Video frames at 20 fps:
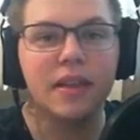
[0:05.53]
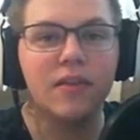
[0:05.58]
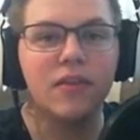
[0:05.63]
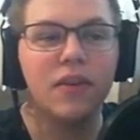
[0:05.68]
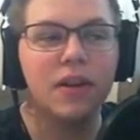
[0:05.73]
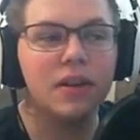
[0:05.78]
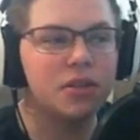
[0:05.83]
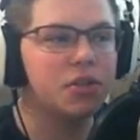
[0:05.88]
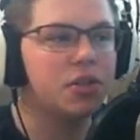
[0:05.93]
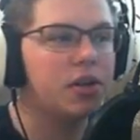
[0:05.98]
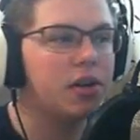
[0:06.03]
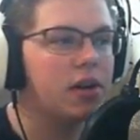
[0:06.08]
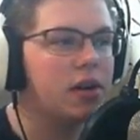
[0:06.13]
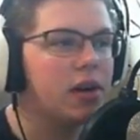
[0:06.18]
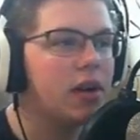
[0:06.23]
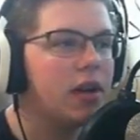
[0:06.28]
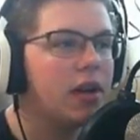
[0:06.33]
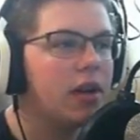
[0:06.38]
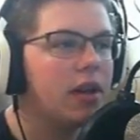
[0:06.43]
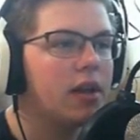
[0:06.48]

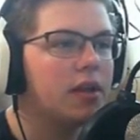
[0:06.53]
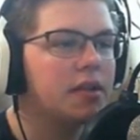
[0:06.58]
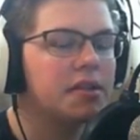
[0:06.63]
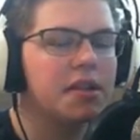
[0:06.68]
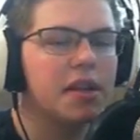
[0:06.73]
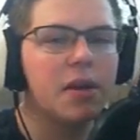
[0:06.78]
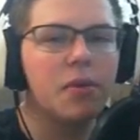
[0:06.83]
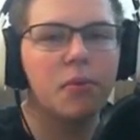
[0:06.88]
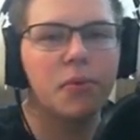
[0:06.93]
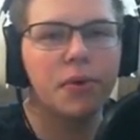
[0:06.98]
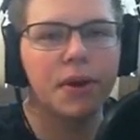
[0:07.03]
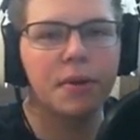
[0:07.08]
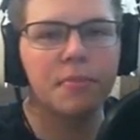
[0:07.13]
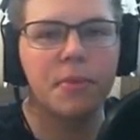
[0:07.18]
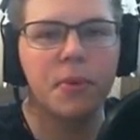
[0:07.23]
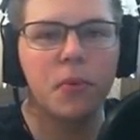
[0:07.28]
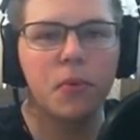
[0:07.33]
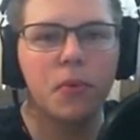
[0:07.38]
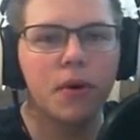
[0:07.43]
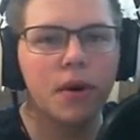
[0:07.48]
Adventure. Today we're going to
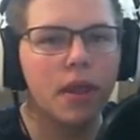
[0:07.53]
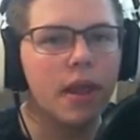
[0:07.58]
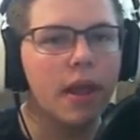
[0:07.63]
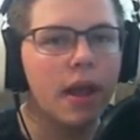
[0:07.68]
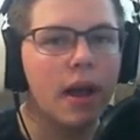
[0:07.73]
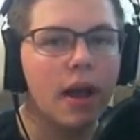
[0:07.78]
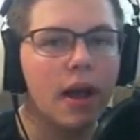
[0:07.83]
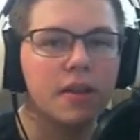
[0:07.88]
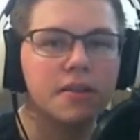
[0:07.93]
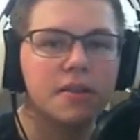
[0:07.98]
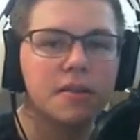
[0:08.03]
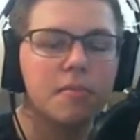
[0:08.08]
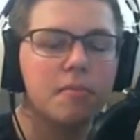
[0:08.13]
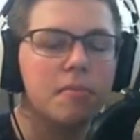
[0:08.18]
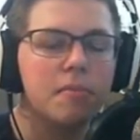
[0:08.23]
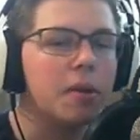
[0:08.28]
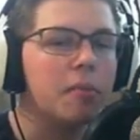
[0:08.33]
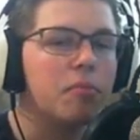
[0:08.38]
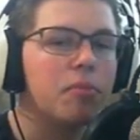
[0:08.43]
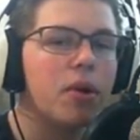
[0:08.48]
be working on some
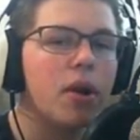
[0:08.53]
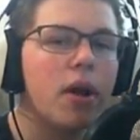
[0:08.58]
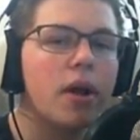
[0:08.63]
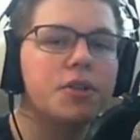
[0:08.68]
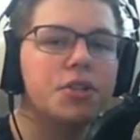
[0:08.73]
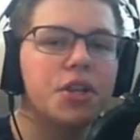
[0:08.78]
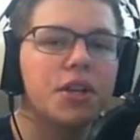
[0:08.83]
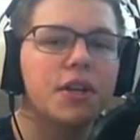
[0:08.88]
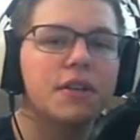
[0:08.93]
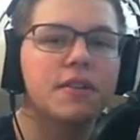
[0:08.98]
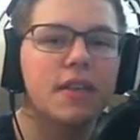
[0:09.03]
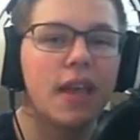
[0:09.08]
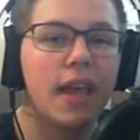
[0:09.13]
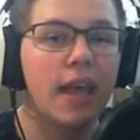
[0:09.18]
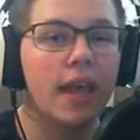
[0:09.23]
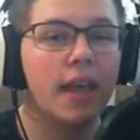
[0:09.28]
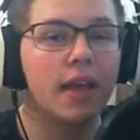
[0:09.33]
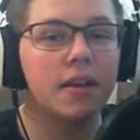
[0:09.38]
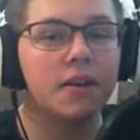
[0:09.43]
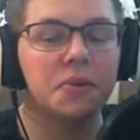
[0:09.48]
big projects
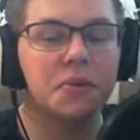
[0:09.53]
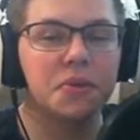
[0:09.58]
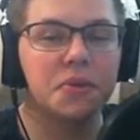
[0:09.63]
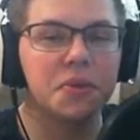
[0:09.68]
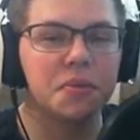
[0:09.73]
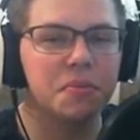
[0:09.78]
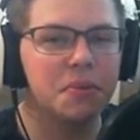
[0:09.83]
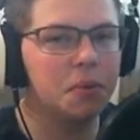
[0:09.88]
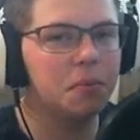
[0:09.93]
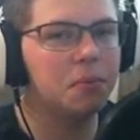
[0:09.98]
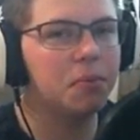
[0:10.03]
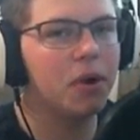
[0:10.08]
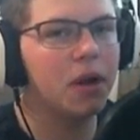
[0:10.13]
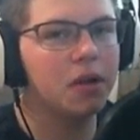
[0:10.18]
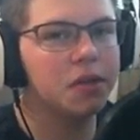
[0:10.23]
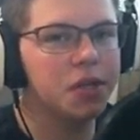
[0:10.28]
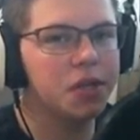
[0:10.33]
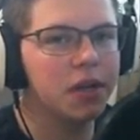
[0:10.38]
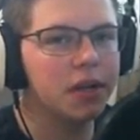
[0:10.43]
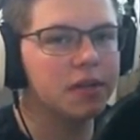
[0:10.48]
and some new
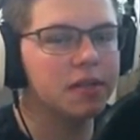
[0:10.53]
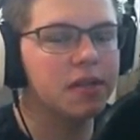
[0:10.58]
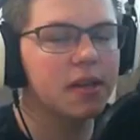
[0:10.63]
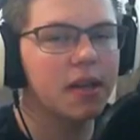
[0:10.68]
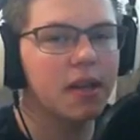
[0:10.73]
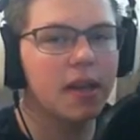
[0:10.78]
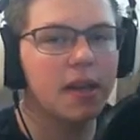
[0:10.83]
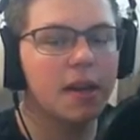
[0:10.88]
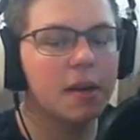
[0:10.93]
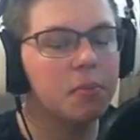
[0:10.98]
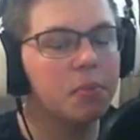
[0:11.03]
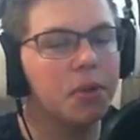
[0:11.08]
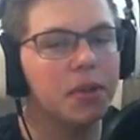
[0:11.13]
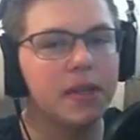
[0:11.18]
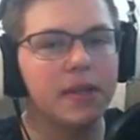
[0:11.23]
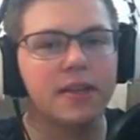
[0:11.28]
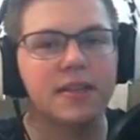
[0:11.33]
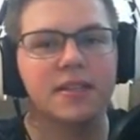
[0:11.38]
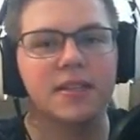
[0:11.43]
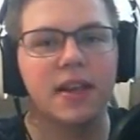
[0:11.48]
projects, and I'm
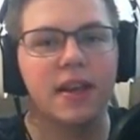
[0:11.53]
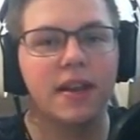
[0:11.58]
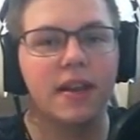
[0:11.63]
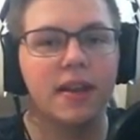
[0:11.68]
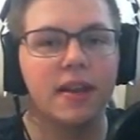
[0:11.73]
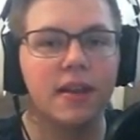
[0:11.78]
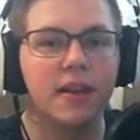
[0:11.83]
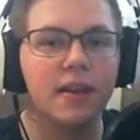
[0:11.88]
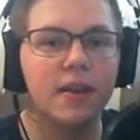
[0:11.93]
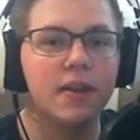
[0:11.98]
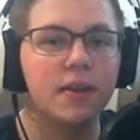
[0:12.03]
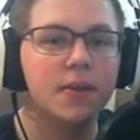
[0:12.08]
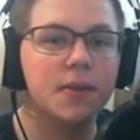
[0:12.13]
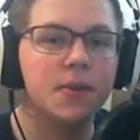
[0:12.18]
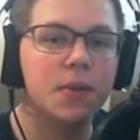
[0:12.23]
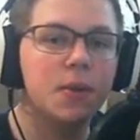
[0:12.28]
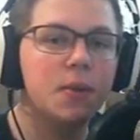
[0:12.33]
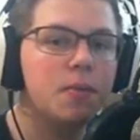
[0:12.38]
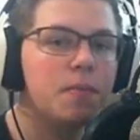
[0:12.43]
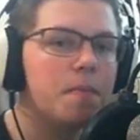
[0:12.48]
really excited,
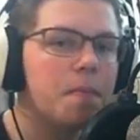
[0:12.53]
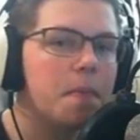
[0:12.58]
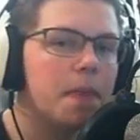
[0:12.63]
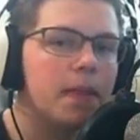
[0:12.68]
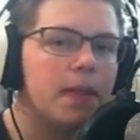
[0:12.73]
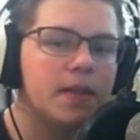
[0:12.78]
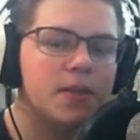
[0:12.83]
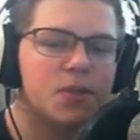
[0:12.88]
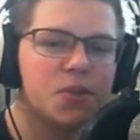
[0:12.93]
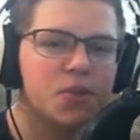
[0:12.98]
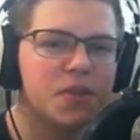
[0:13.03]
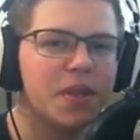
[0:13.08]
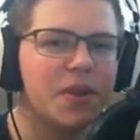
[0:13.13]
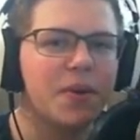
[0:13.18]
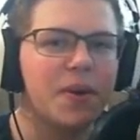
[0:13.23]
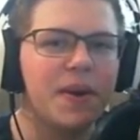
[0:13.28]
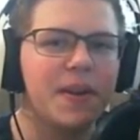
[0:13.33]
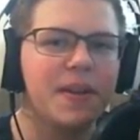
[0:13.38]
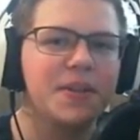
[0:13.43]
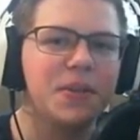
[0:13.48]
so let's just
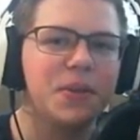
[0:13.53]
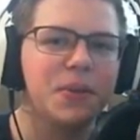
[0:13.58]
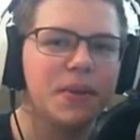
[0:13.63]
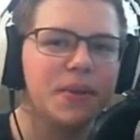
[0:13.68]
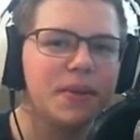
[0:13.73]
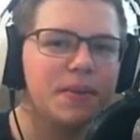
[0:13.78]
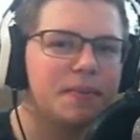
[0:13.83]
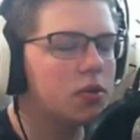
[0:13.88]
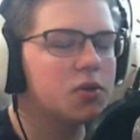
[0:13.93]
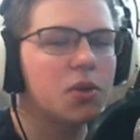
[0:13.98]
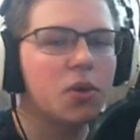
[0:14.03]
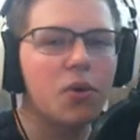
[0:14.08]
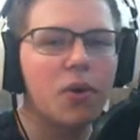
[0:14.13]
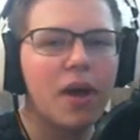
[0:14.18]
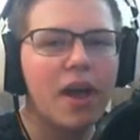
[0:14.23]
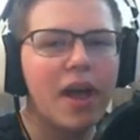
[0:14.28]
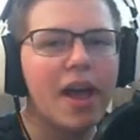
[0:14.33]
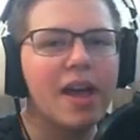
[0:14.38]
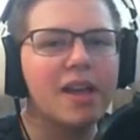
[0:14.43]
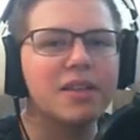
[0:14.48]
get right into it.
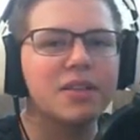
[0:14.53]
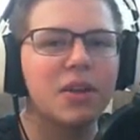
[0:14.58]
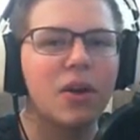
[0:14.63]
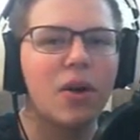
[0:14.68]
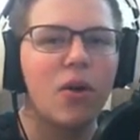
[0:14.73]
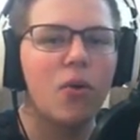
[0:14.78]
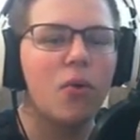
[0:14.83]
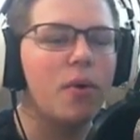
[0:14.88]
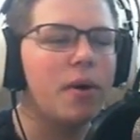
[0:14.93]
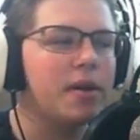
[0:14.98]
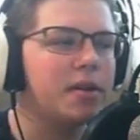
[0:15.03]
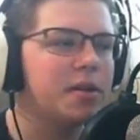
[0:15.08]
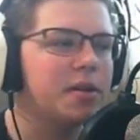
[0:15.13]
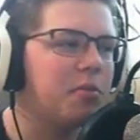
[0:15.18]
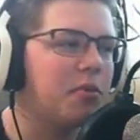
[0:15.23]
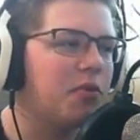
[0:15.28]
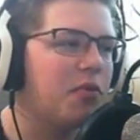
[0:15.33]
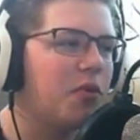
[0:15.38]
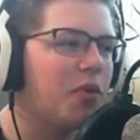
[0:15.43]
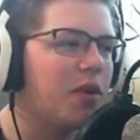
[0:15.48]
So as always,
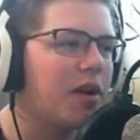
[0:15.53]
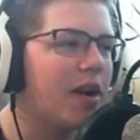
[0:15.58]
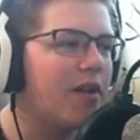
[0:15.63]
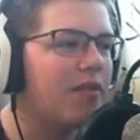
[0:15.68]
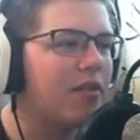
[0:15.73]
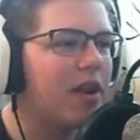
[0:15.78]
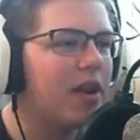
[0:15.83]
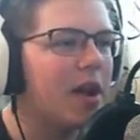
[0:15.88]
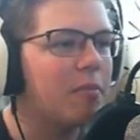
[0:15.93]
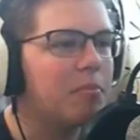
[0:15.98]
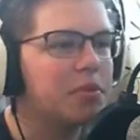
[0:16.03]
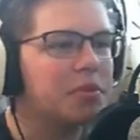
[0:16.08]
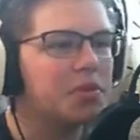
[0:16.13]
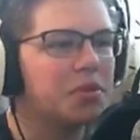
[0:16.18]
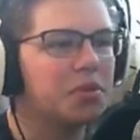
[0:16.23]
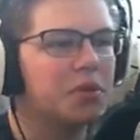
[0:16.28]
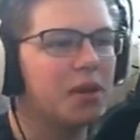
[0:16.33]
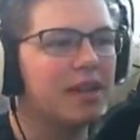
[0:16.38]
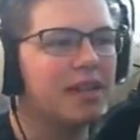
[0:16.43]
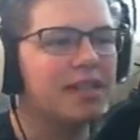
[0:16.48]
before every
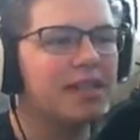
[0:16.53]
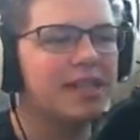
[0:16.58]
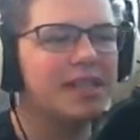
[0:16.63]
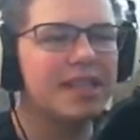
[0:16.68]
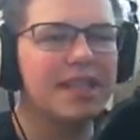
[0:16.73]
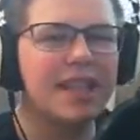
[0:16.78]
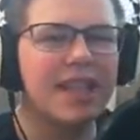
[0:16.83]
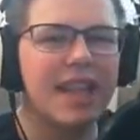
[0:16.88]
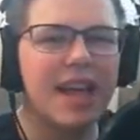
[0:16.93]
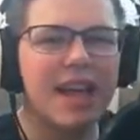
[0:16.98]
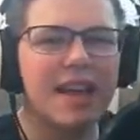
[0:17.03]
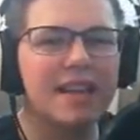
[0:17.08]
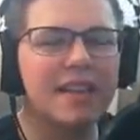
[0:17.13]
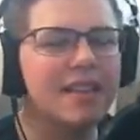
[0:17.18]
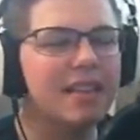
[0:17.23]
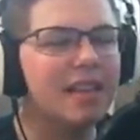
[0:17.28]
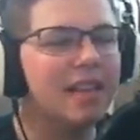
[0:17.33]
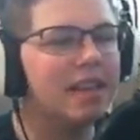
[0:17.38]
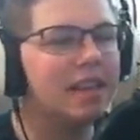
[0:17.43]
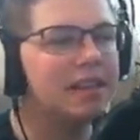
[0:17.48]
episode, I did a lot of
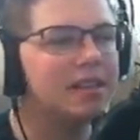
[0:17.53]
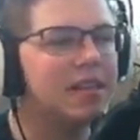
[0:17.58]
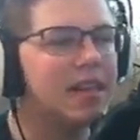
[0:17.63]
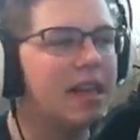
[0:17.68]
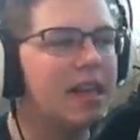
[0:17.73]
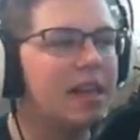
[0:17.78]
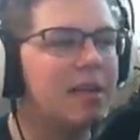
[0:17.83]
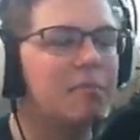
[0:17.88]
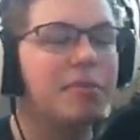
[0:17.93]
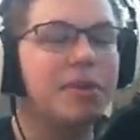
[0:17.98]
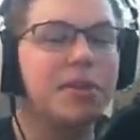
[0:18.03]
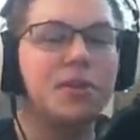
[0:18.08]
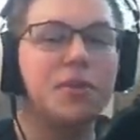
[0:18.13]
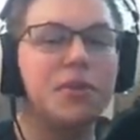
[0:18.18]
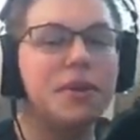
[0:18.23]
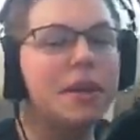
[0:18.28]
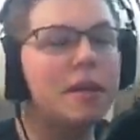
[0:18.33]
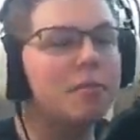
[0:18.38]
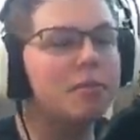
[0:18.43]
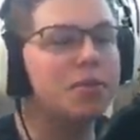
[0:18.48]
things in
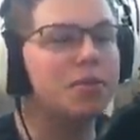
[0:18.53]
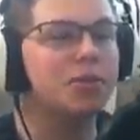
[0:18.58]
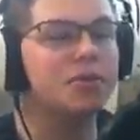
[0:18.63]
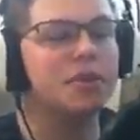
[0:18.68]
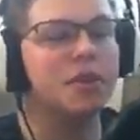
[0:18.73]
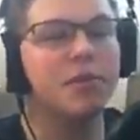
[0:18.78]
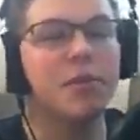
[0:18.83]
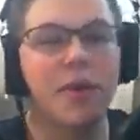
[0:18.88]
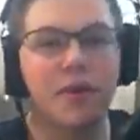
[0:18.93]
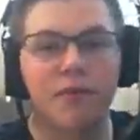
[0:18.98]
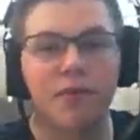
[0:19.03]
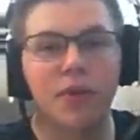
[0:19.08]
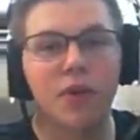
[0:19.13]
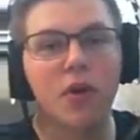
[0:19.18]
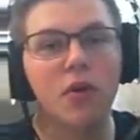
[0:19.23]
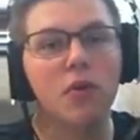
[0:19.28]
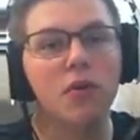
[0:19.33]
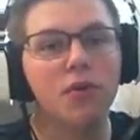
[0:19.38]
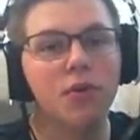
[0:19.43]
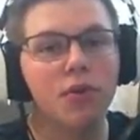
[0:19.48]
between episodes that we have to
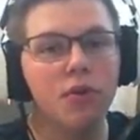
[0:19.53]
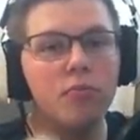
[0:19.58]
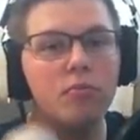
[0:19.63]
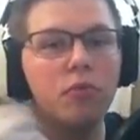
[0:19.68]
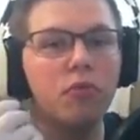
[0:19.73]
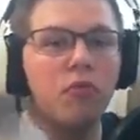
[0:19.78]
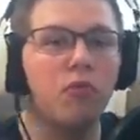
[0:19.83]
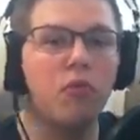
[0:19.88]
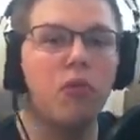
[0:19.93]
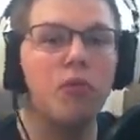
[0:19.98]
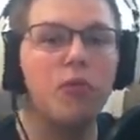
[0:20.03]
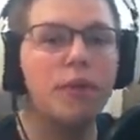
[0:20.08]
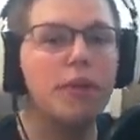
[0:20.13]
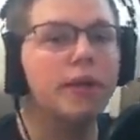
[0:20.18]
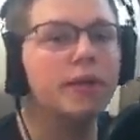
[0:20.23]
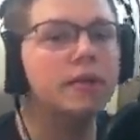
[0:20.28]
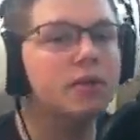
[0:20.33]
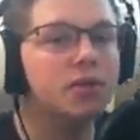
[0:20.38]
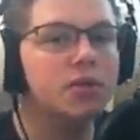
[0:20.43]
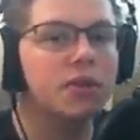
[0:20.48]
go through before we
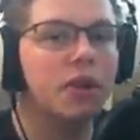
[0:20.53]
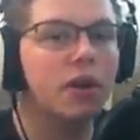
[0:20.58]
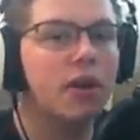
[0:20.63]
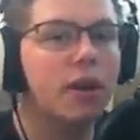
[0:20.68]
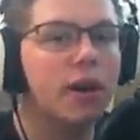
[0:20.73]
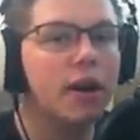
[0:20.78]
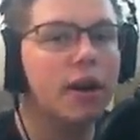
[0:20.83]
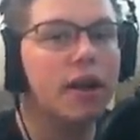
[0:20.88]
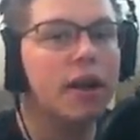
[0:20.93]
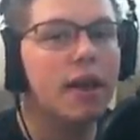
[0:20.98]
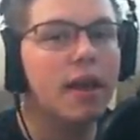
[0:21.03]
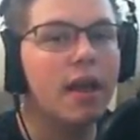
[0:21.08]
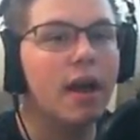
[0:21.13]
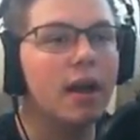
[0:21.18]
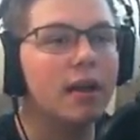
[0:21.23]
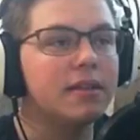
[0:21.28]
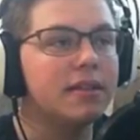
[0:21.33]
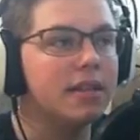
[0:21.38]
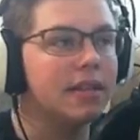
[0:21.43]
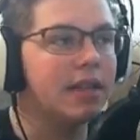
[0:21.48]
can start
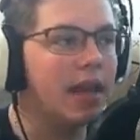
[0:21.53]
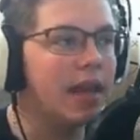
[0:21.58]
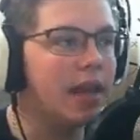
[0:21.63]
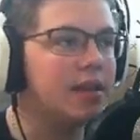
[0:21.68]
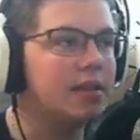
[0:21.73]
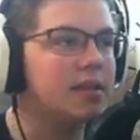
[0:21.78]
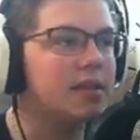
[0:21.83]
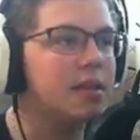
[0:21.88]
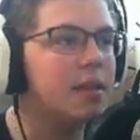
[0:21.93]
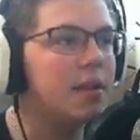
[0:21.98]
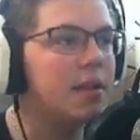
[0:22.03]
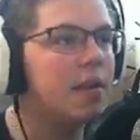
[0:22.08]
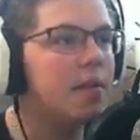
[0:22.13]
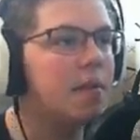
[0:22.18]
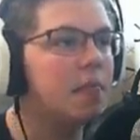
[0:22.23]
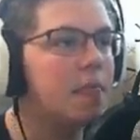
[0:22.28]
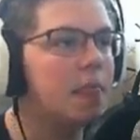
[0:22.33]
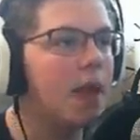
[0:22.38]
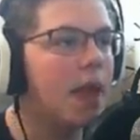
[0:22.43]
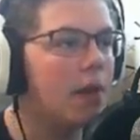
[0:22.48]
on today's
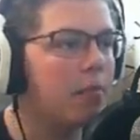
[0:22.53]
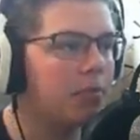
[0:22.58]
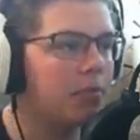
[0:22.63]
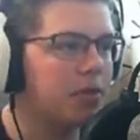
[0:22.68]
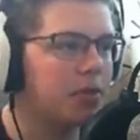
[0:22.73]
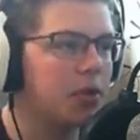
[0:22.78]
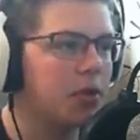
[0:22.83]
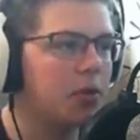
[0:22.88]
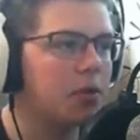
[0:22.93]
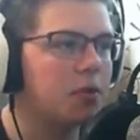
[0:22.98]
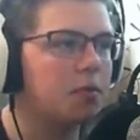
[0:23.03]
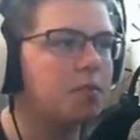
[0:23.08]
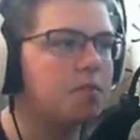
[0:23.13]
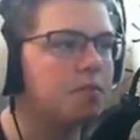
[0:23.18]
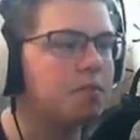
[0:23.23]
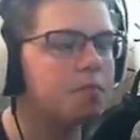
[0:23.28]
episode.